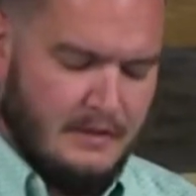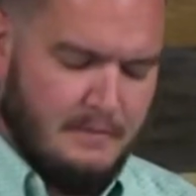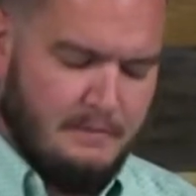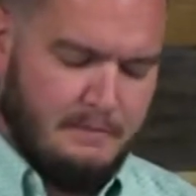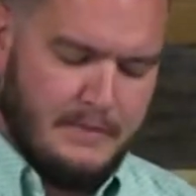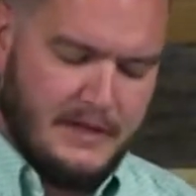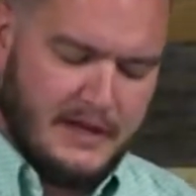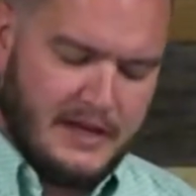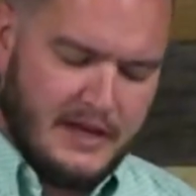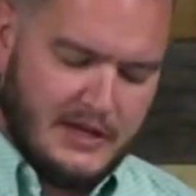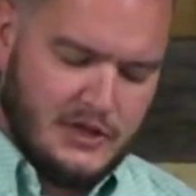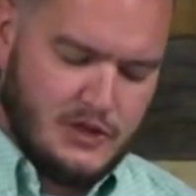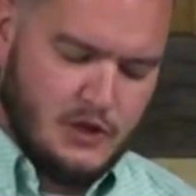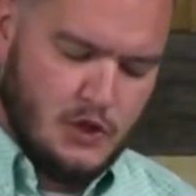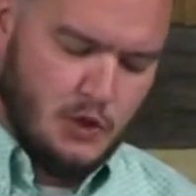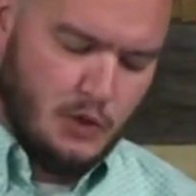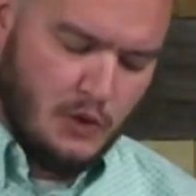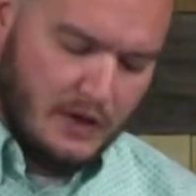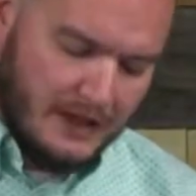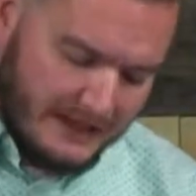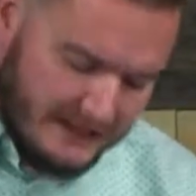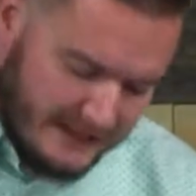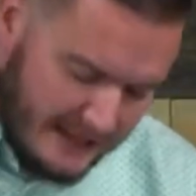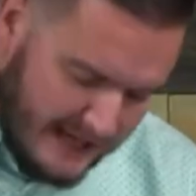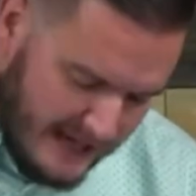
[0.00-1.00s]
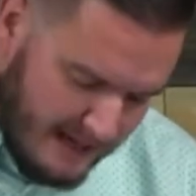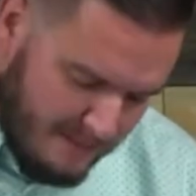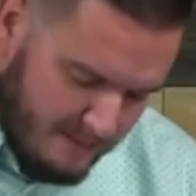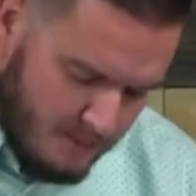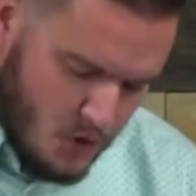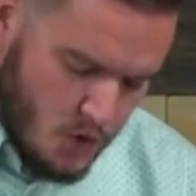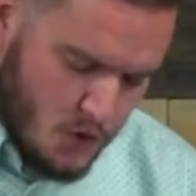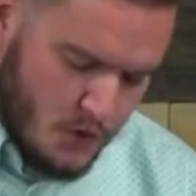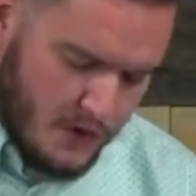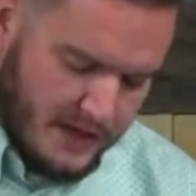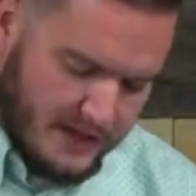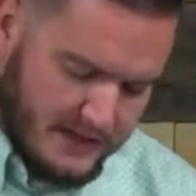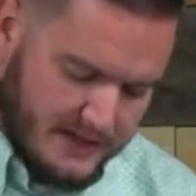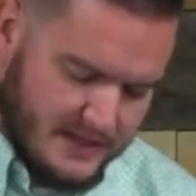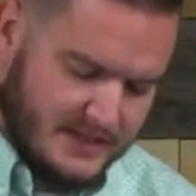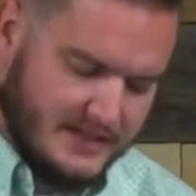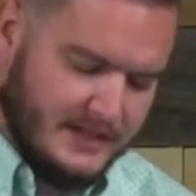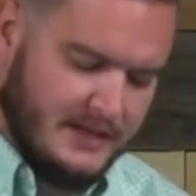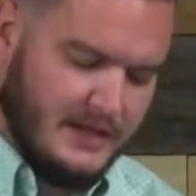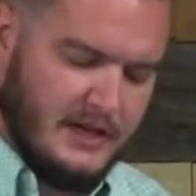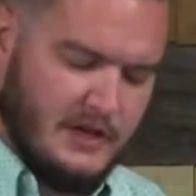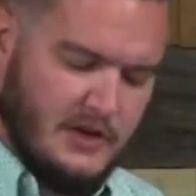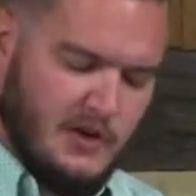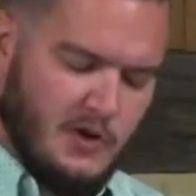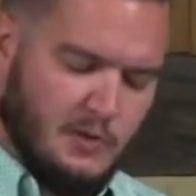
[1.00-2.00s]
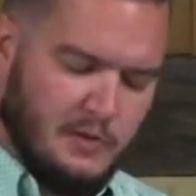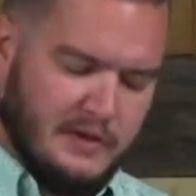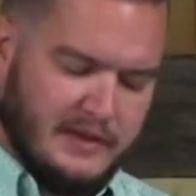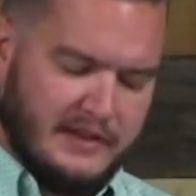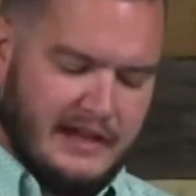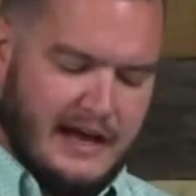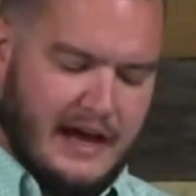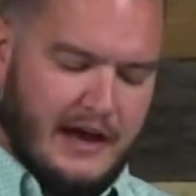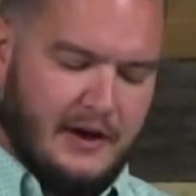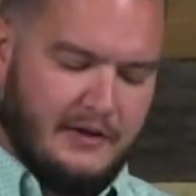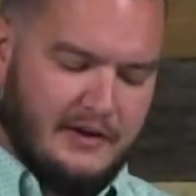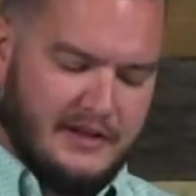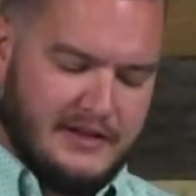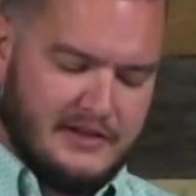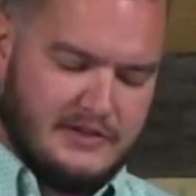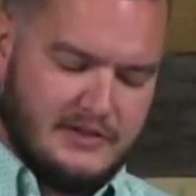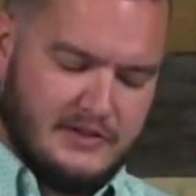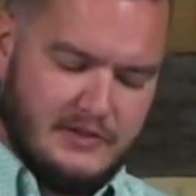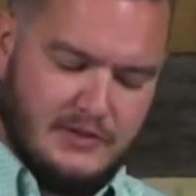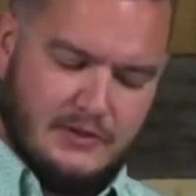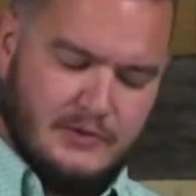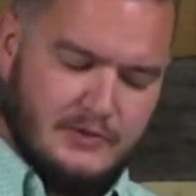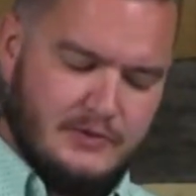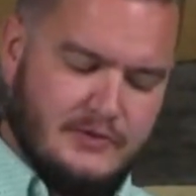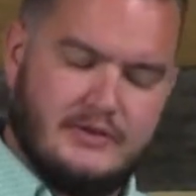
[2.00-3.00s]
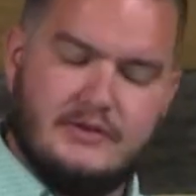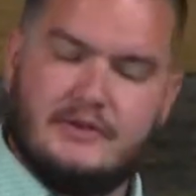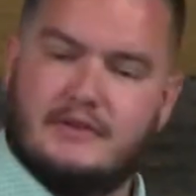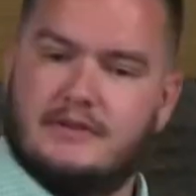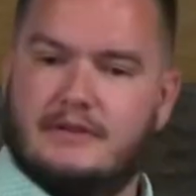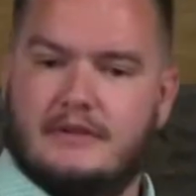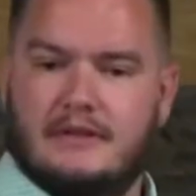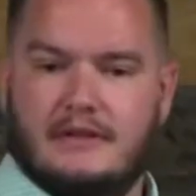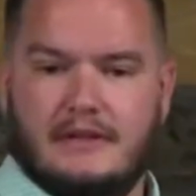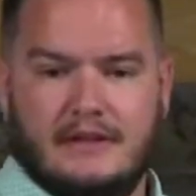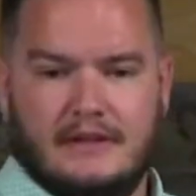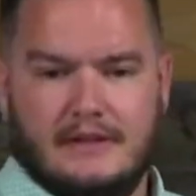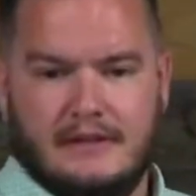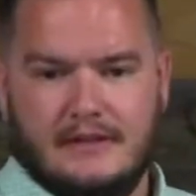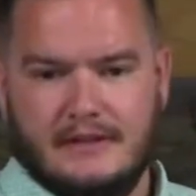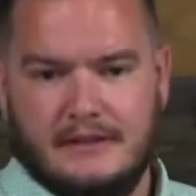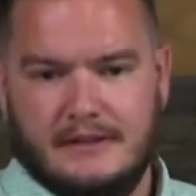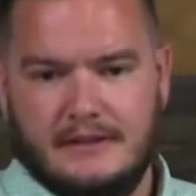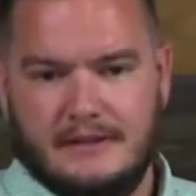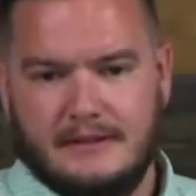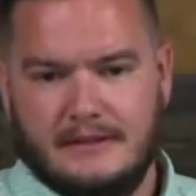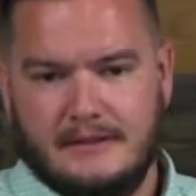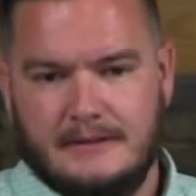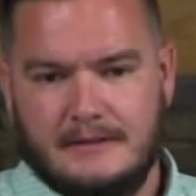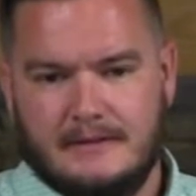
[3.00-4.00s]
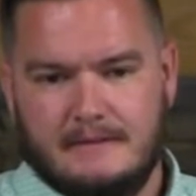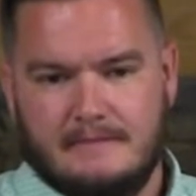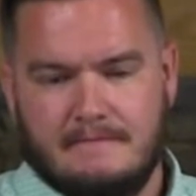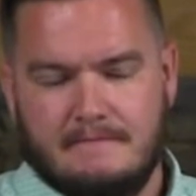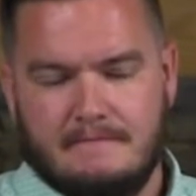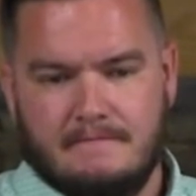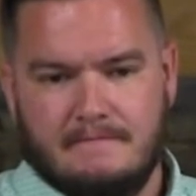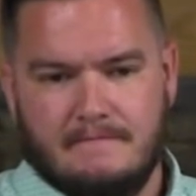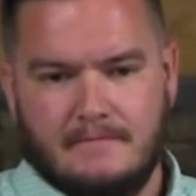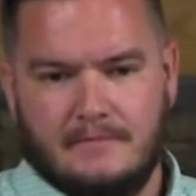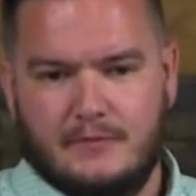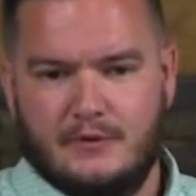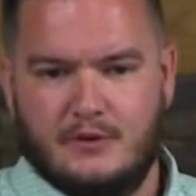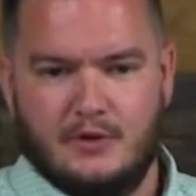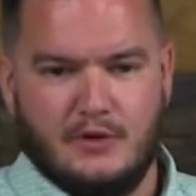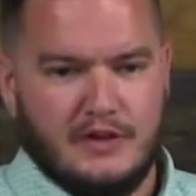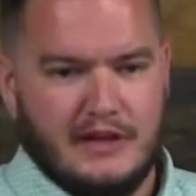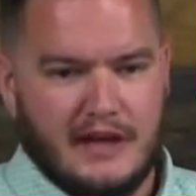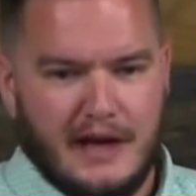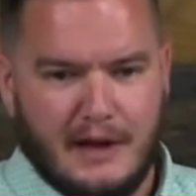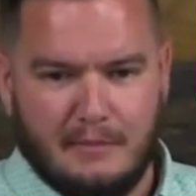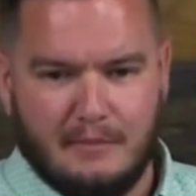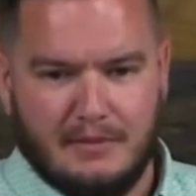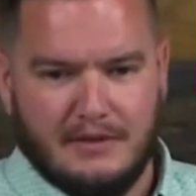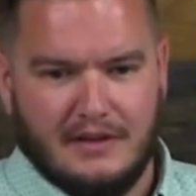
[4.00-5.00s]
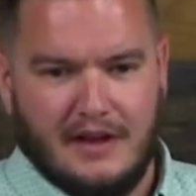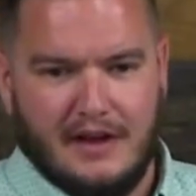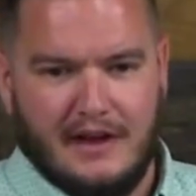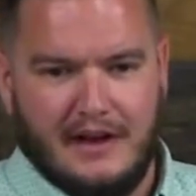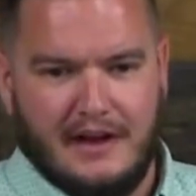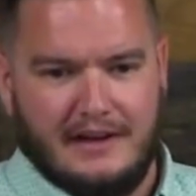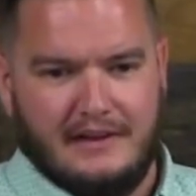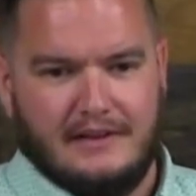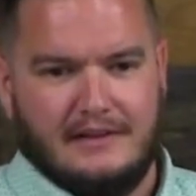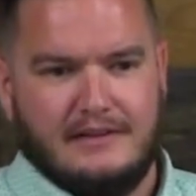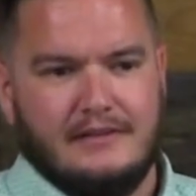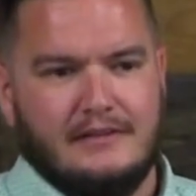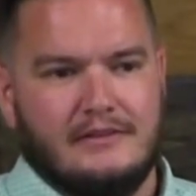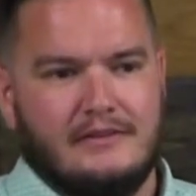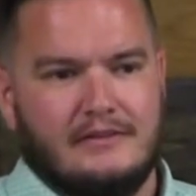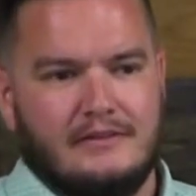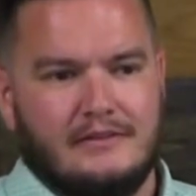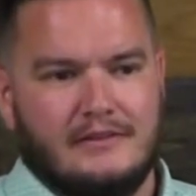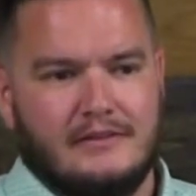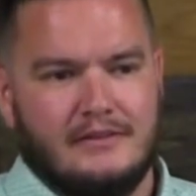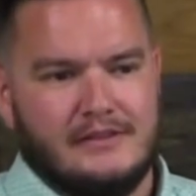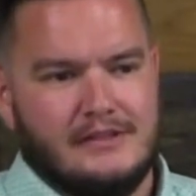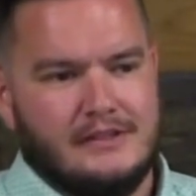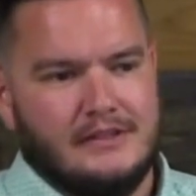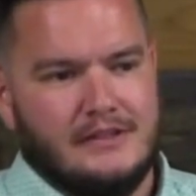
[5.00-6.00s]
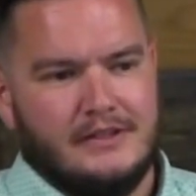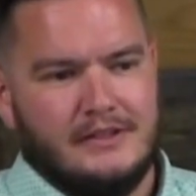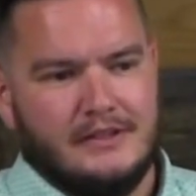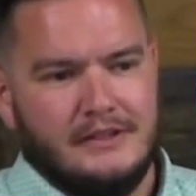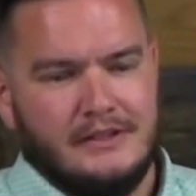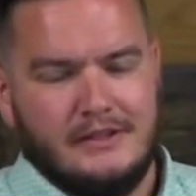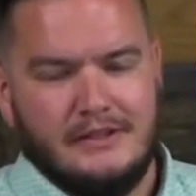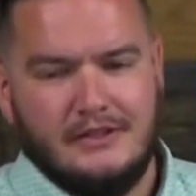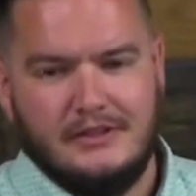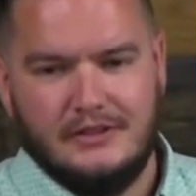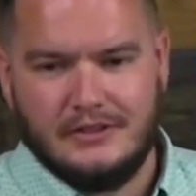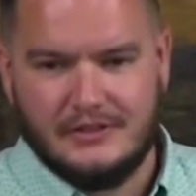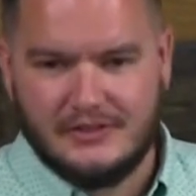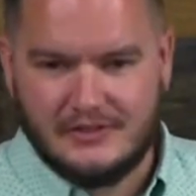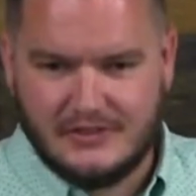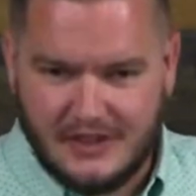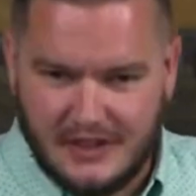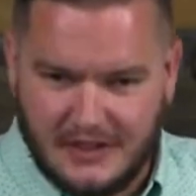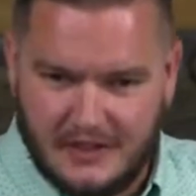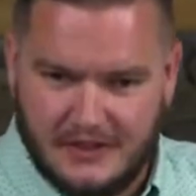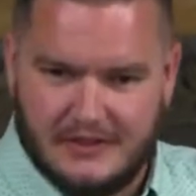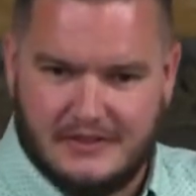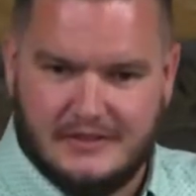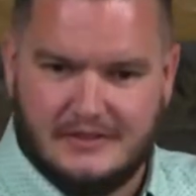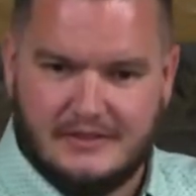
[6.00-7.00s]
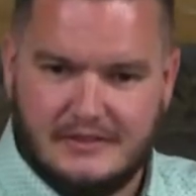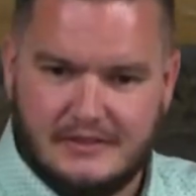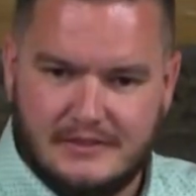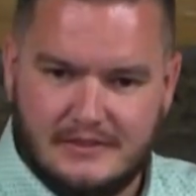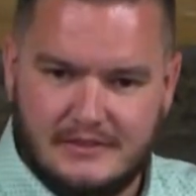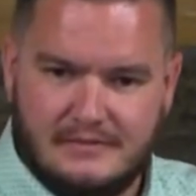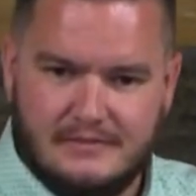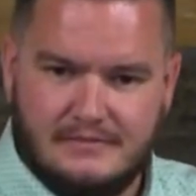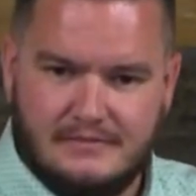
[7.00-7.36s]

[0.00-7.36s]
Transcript: because you claim you can see, you're without excuse. You're not blind. You're sinners.